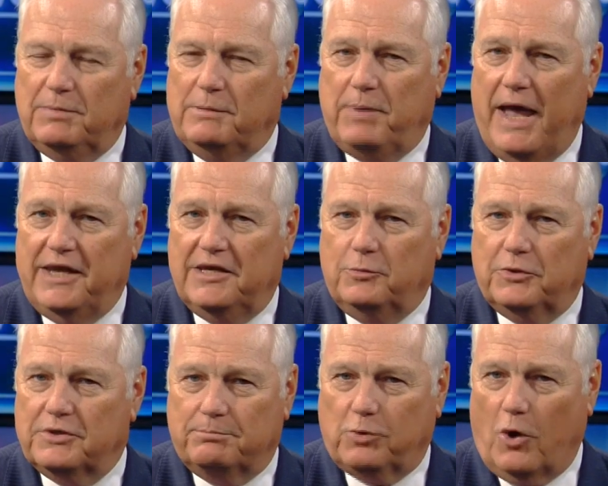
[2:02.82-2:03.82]
be painted
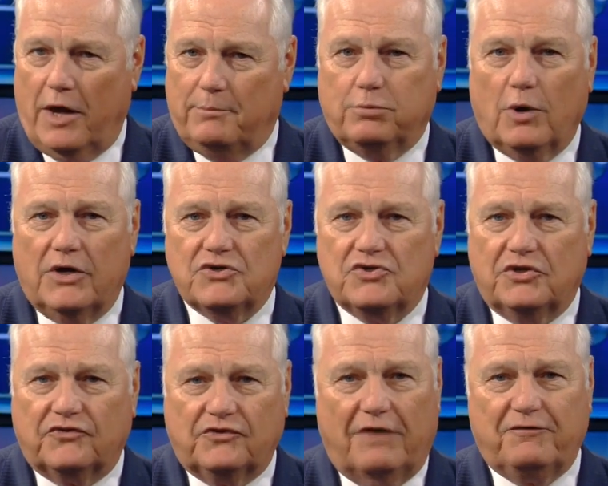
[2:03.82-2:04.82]
with a broad brush,
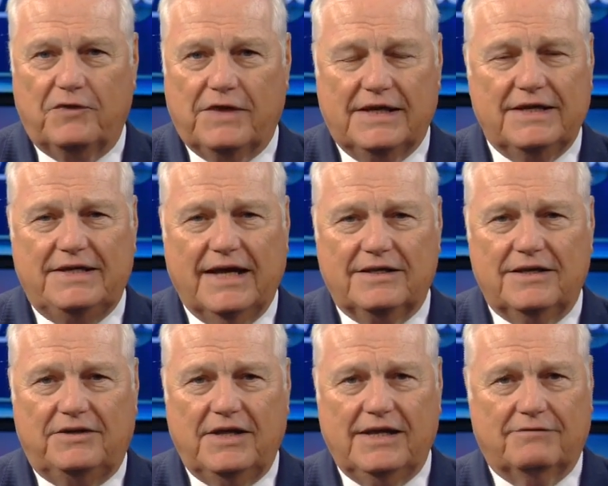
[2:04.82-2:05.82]
to suffer the
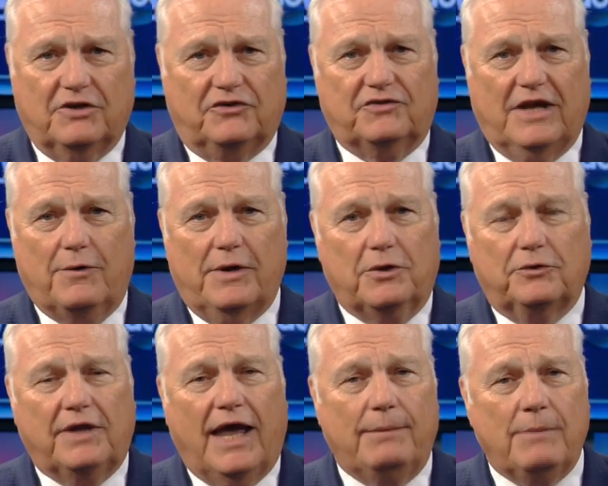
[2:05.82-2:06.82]
indignity of the
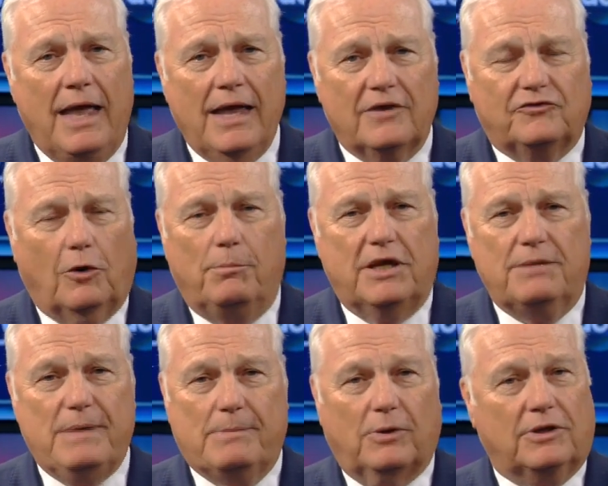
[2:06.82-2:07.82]
stereotype so many
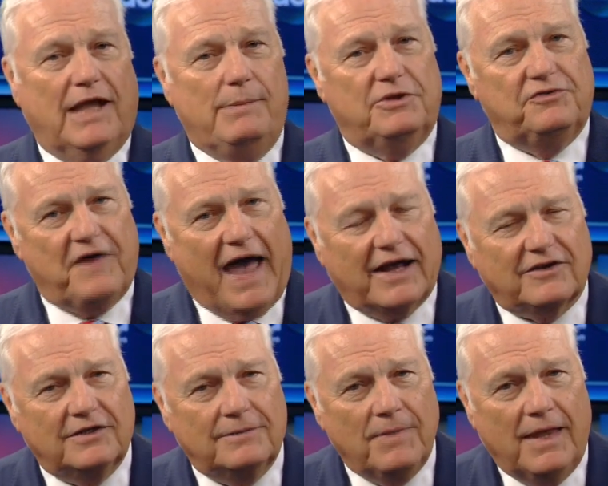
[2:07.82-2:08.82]
people claim is
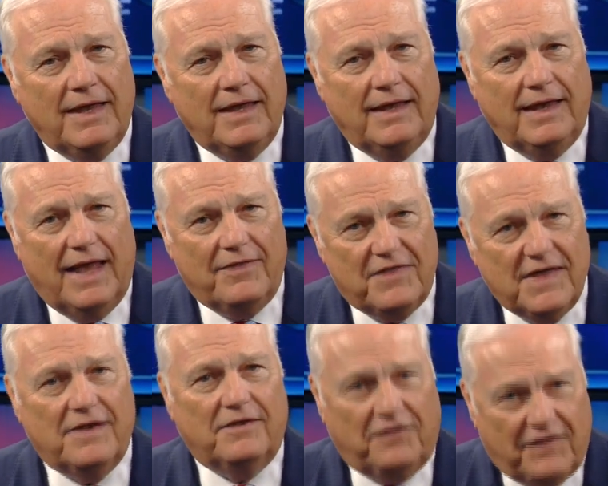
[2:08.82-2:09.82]
fact. And
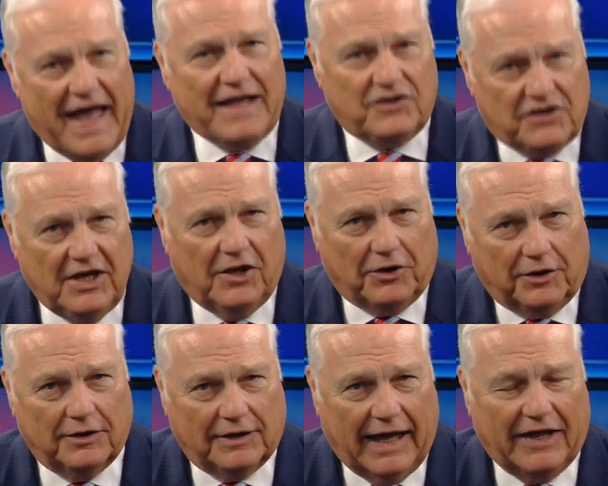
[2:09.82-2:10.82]
then that
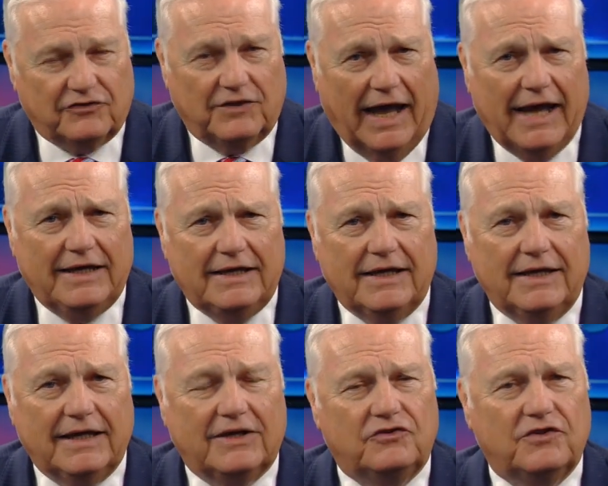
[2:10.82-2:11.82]
killer last night
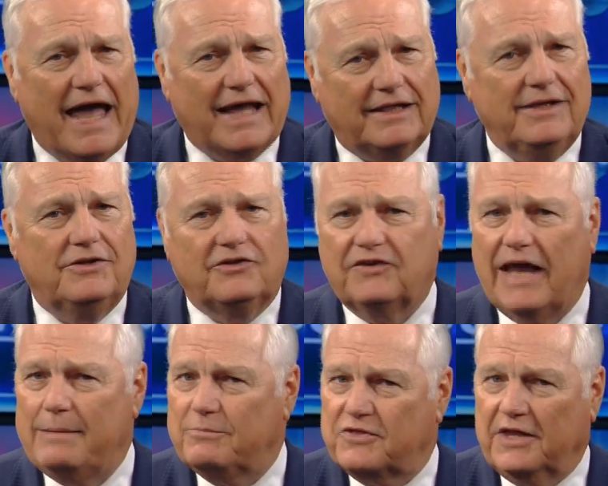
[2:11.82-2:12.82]
did exactly the
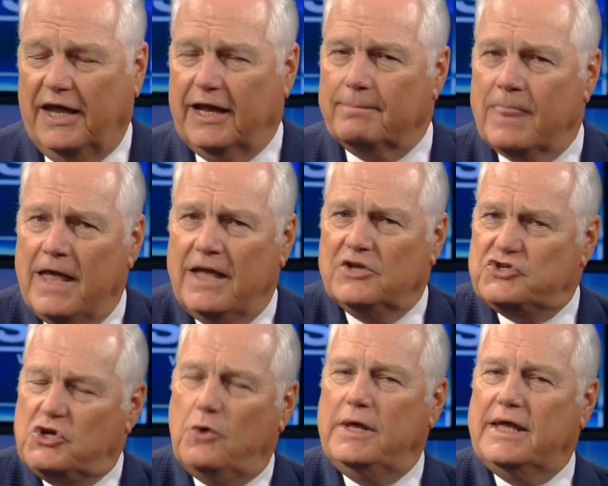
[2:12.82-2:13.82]
same thing,
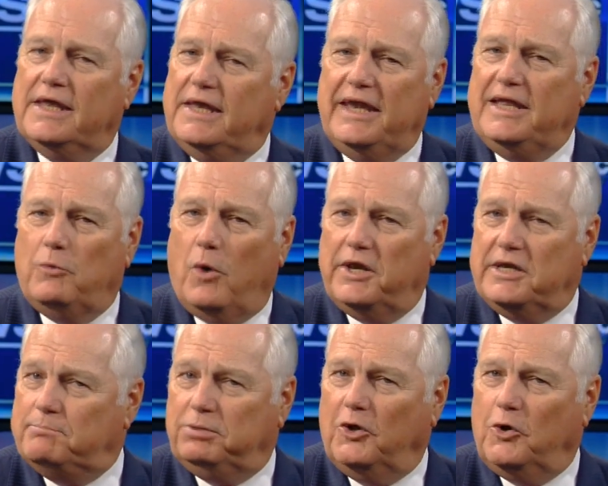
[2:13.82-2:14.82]
shooting at anyone
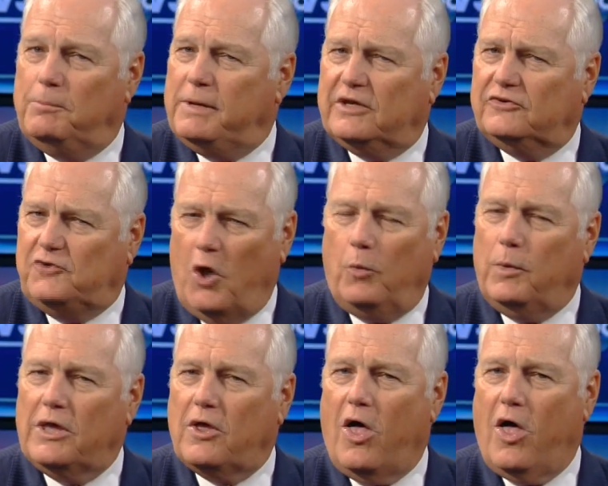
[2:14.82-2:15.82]
in blue, because don't
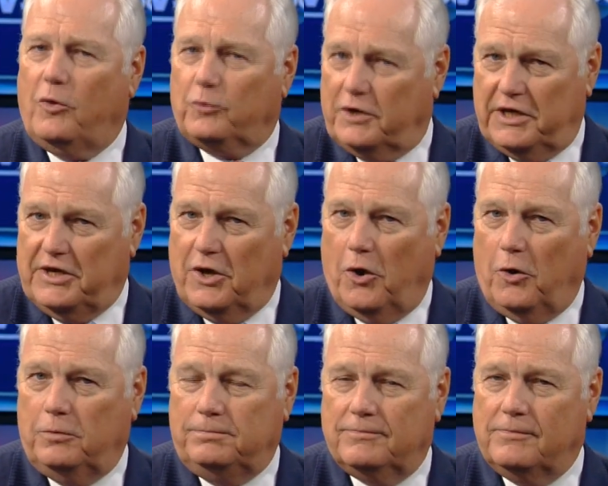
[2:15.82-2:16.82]
we all really
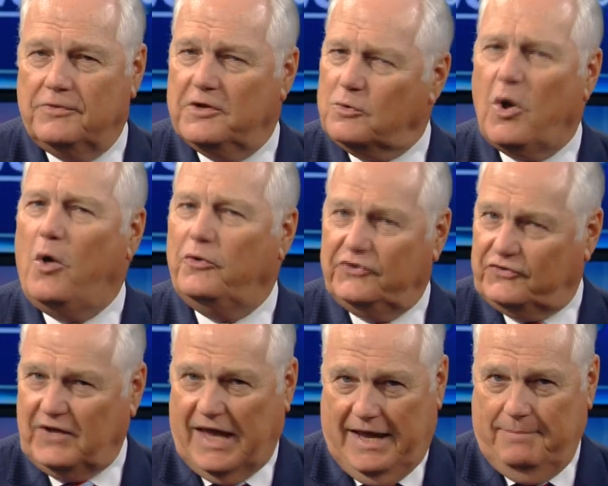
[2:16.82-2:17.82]
know they're all the
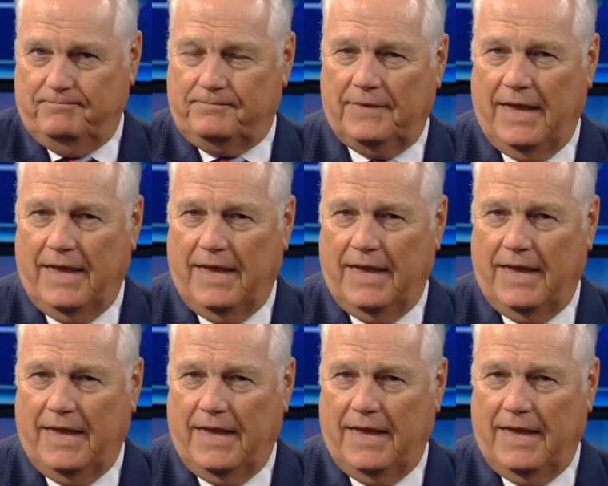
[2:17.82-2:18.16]
same?